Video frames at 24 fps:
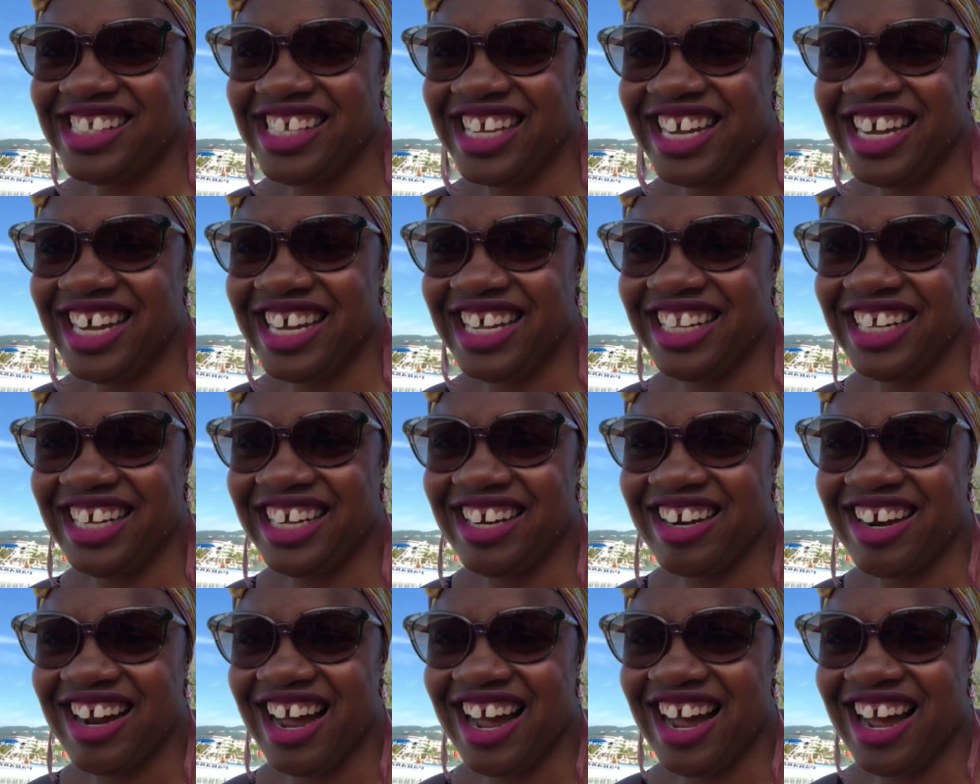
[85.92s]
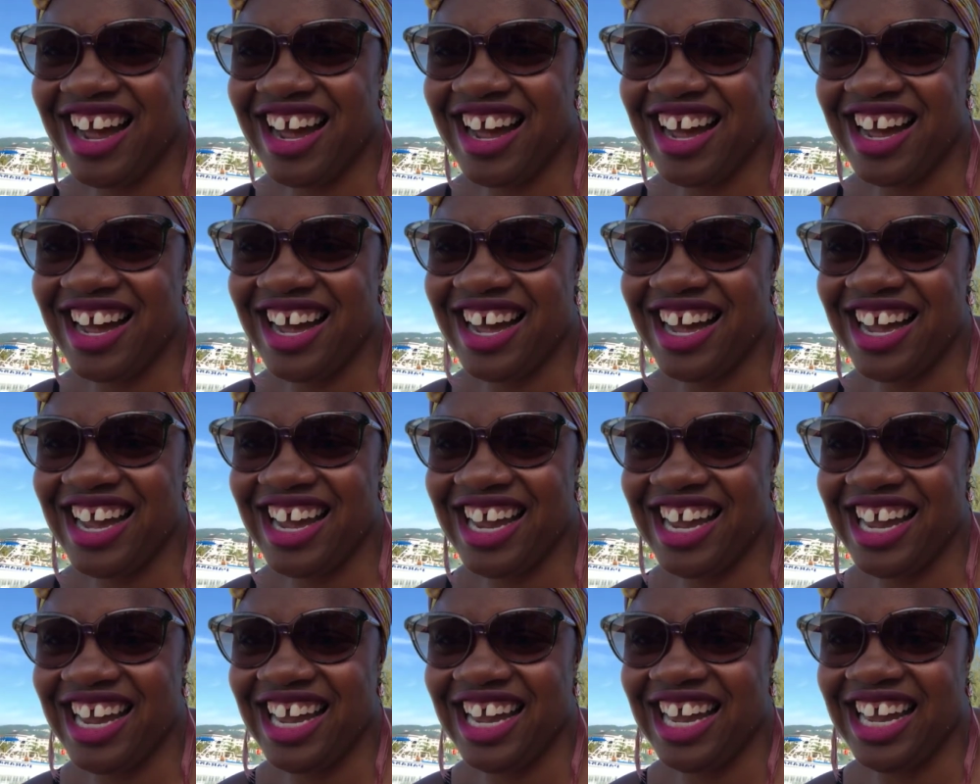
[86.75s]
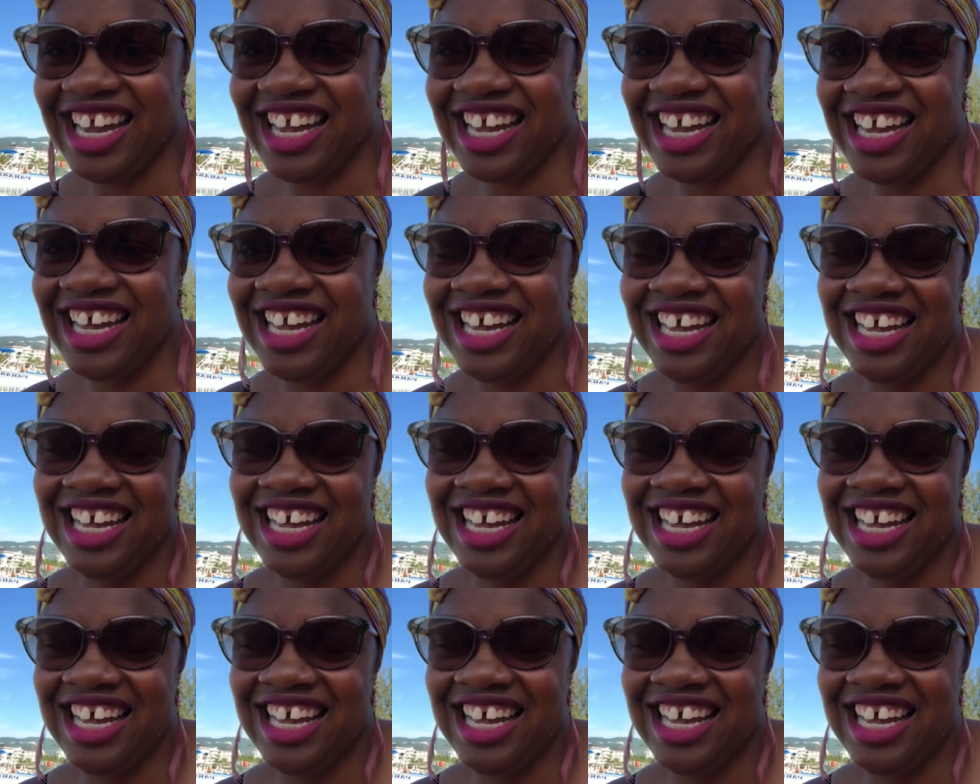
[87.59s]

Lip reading: Taylor. Hi.